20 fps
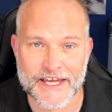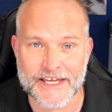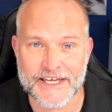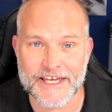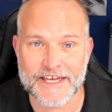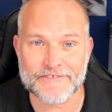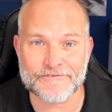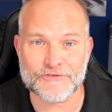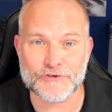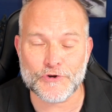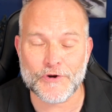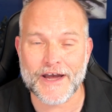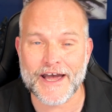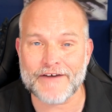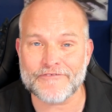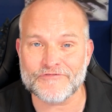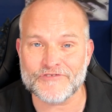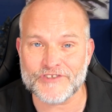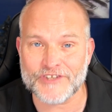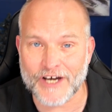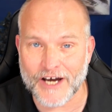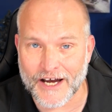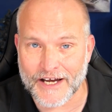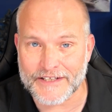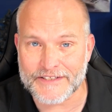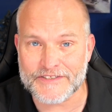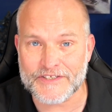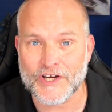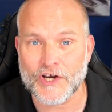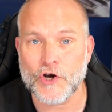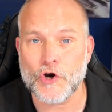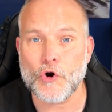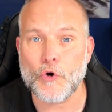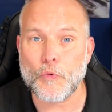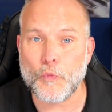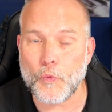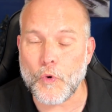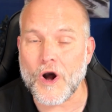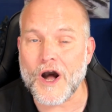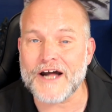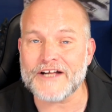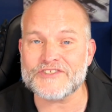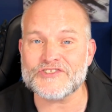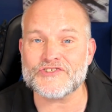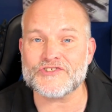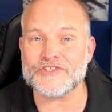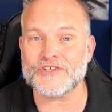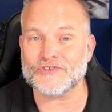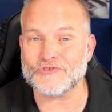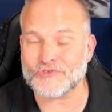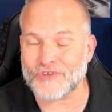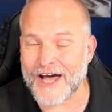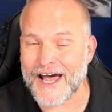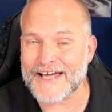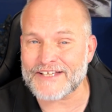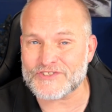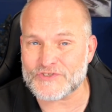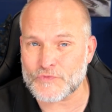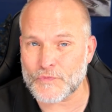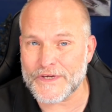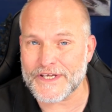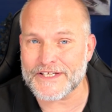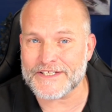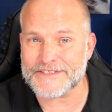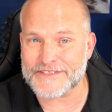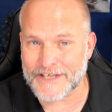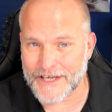If you have not watched last week's